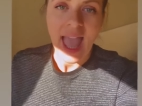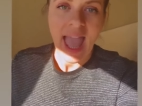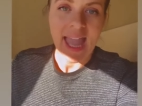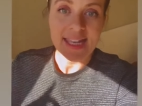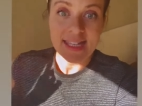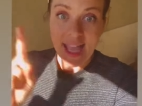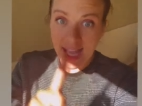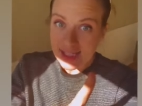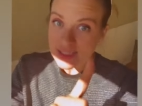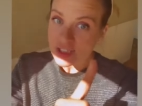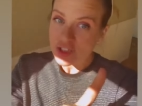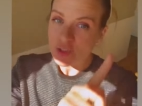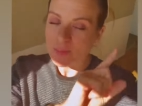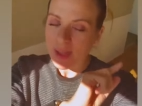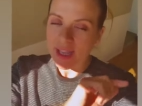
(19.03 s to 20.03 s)
And yes,
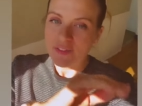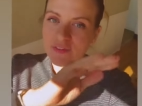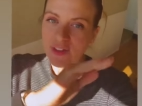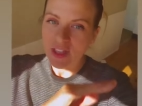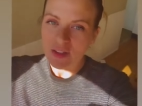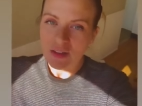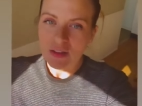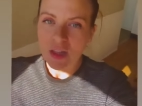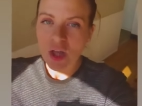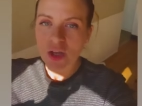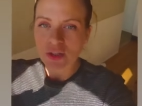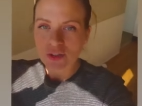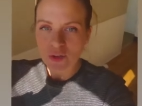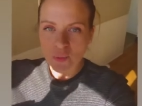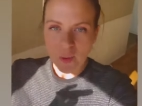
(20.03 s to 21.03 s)
you may fail
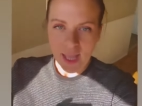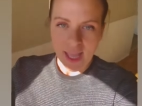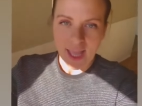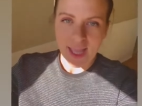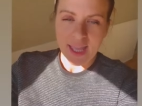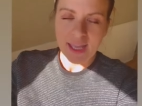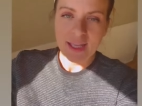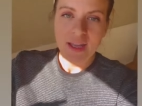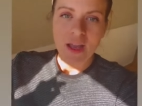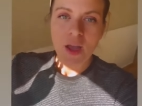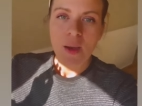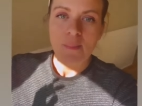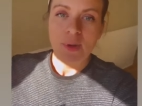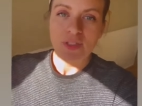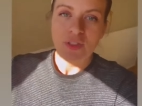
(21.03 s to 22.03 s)
along the way,
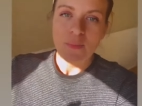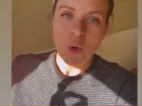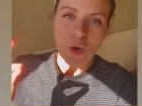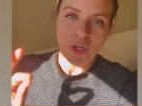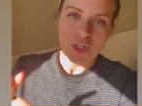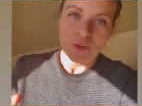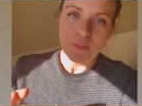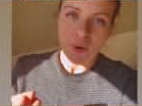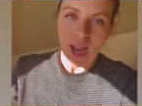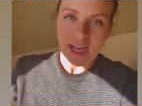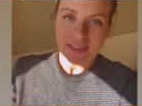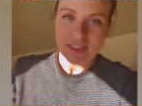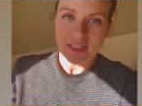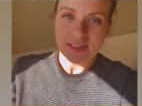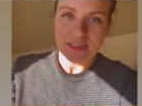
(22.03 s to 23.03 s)
but the more you
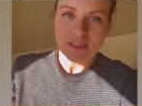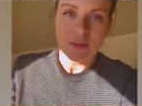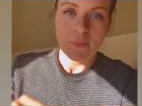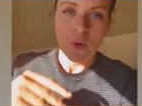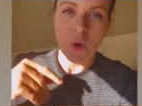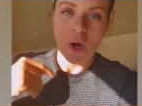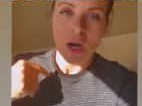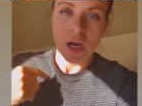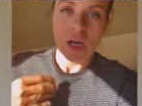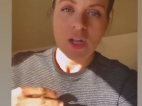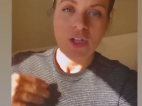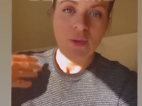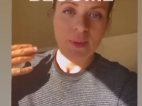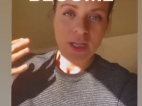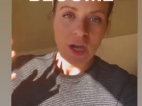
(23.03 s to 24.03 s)
practice, the more
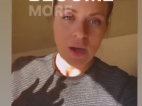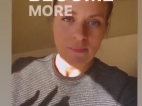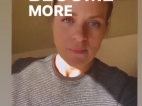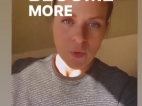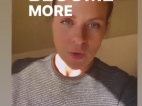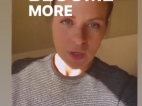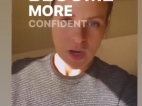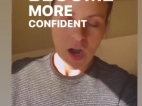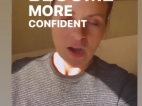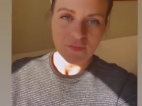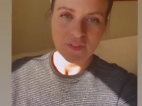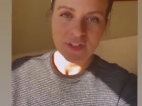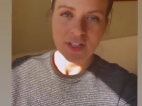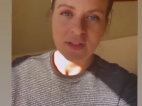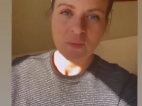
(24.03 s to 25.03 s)
you become more
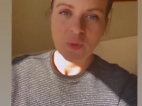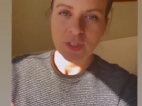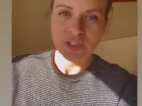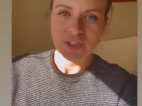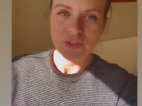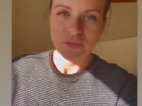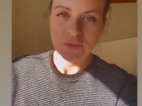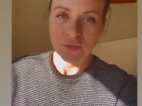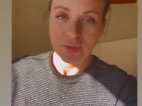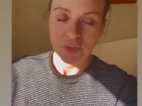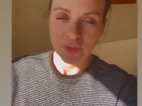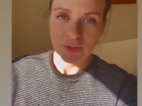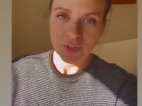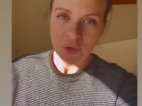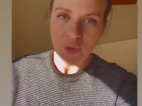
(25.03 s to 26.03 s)
confident in what is you
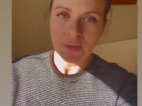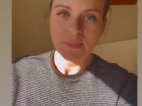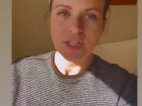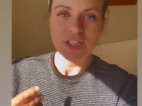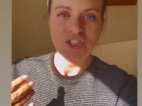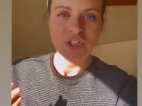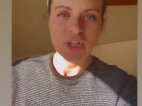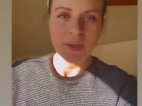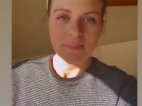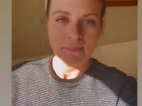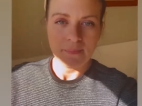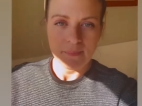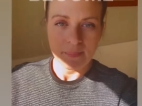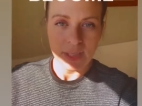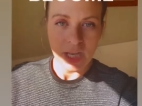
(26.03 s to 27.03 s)
you're doing because you come
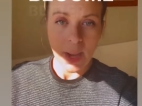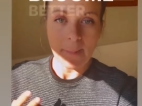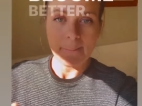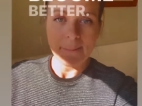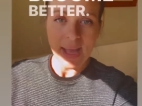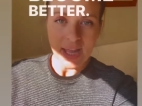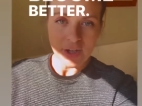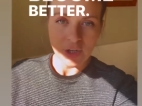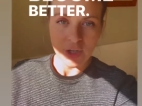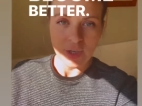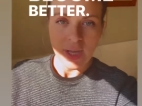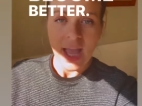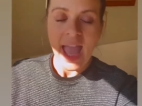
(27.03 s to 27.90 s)
become better.